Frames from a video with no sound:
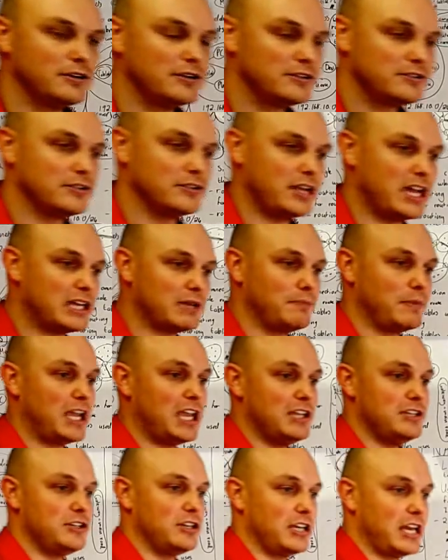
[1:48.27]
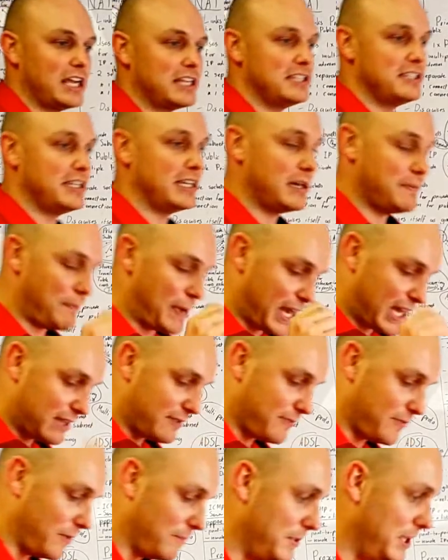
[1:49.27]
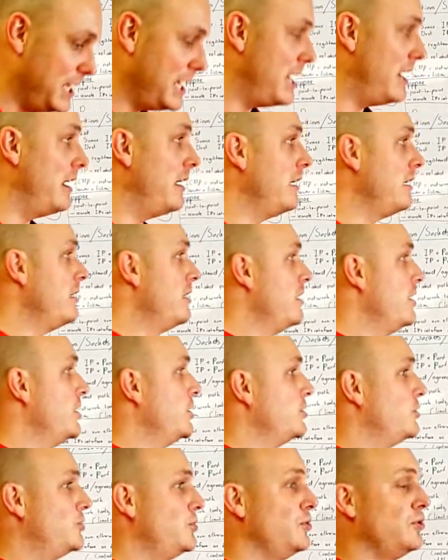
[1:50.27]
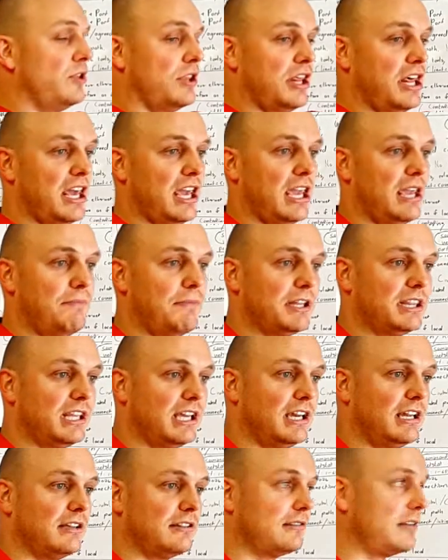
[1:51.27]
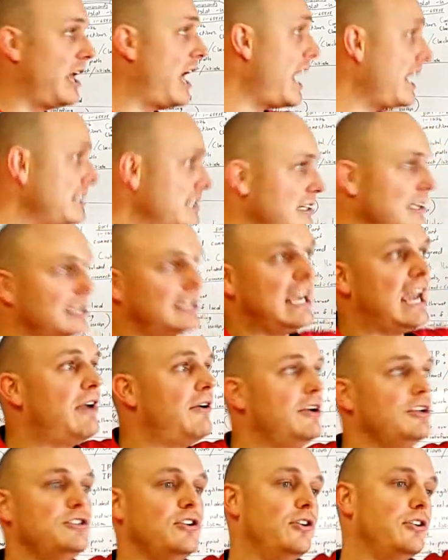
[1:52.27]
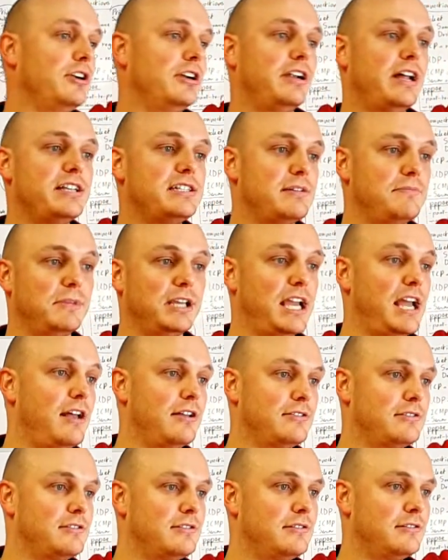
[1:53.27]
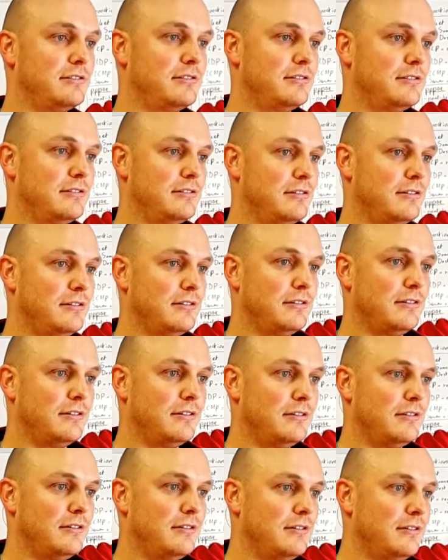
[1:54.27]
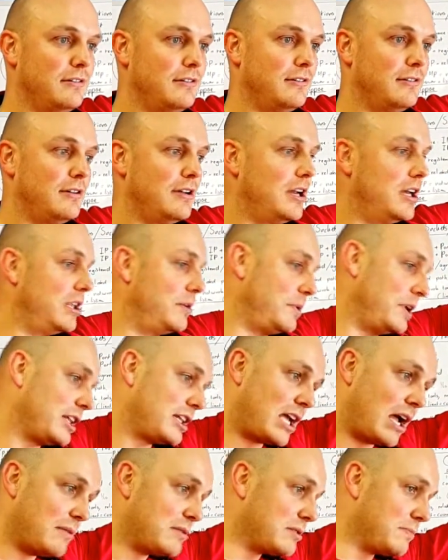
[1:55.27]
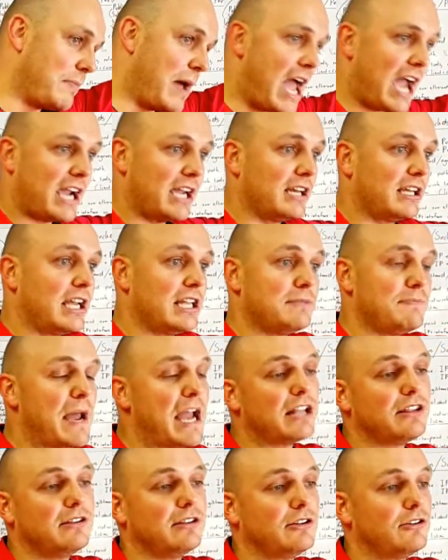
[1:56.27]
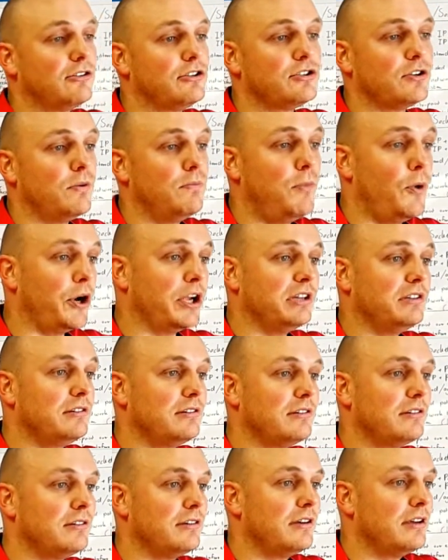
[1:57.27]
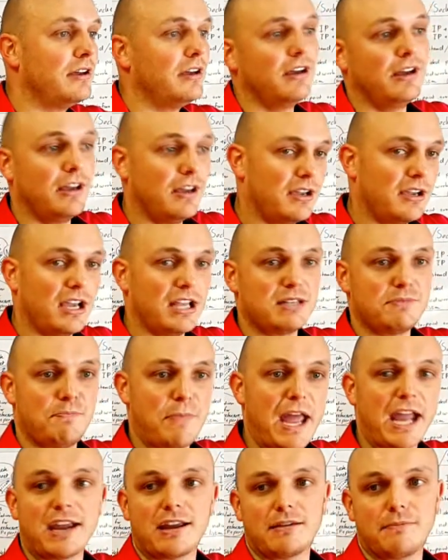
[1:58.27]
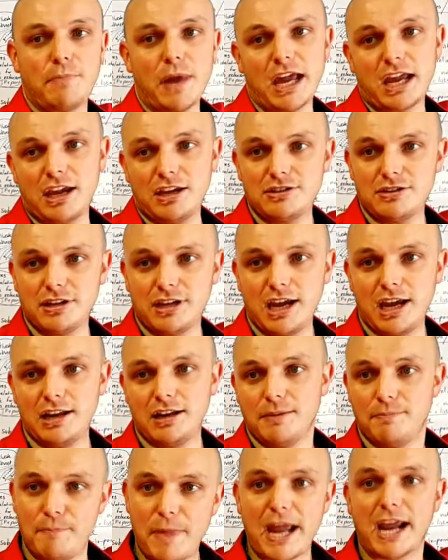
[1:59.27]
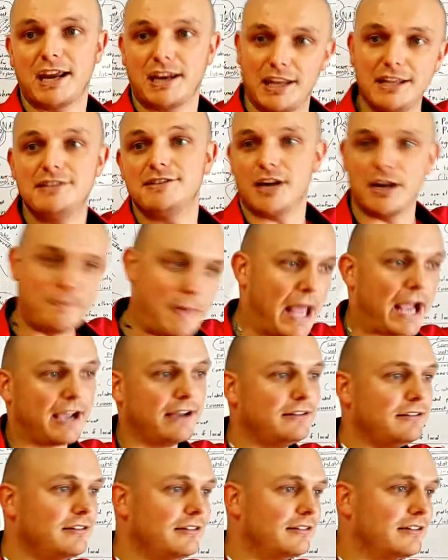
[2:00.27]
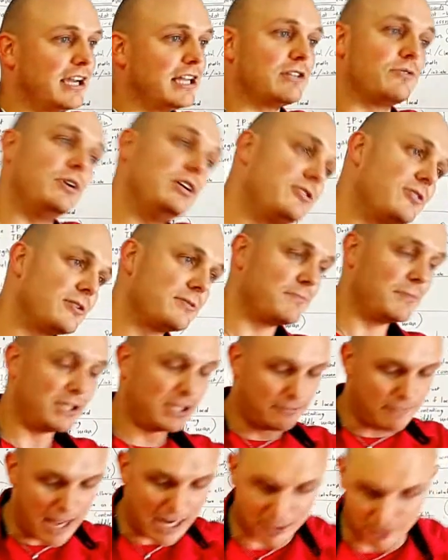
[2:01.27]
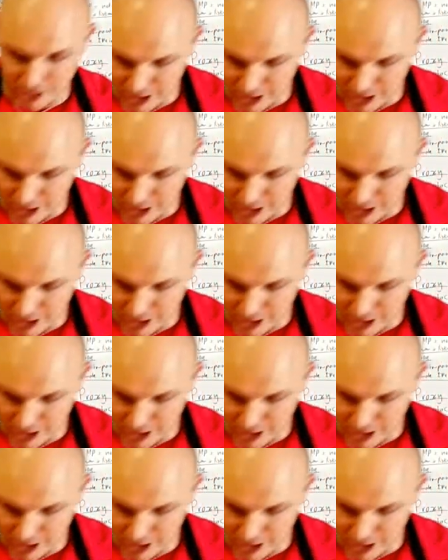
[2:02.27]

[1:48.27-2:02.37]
So that means you can actually send a packet from here to there, but then it actually carries on and does something else. And then when it comes back, it gets back to the original point, gets packaged again, the packet inside packet, gets retransmitted back